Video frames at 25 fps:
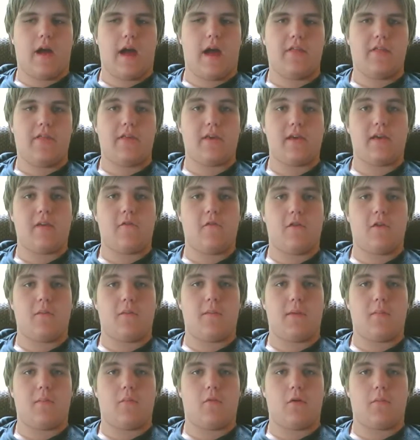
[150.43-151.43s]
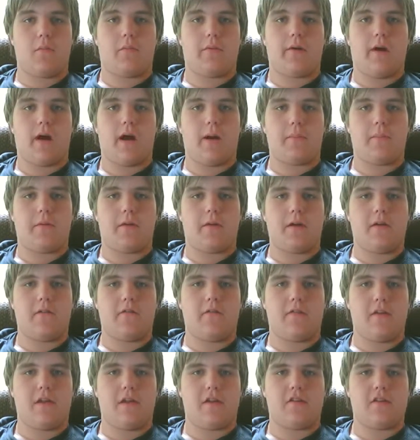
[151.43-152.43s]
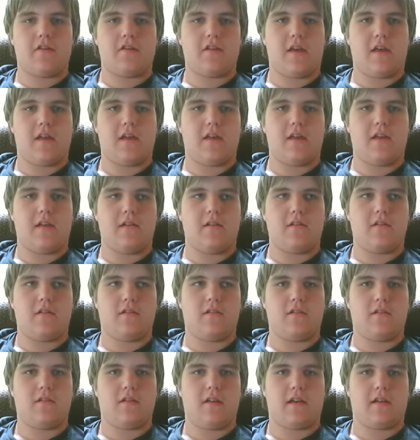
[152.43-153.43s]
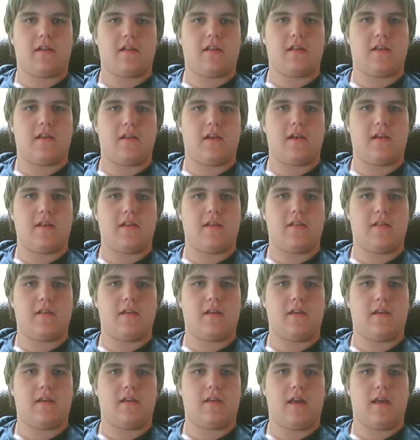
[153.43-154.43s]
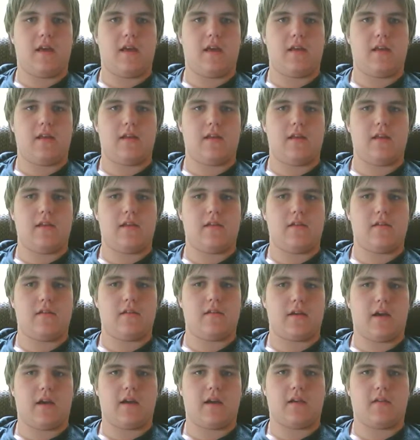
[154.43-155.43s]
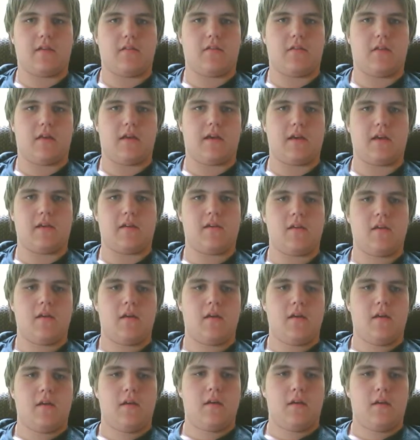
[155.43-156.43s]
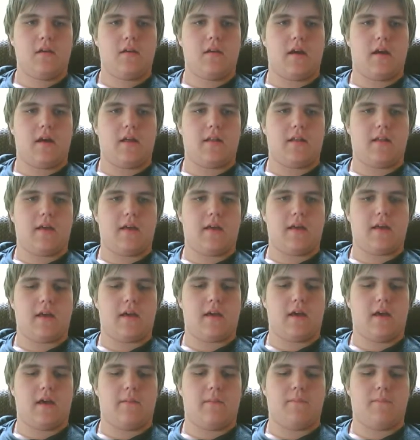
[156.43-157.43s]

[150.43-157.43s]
I think it would have been more proper if they set it into like the 1980 kind of thing, not like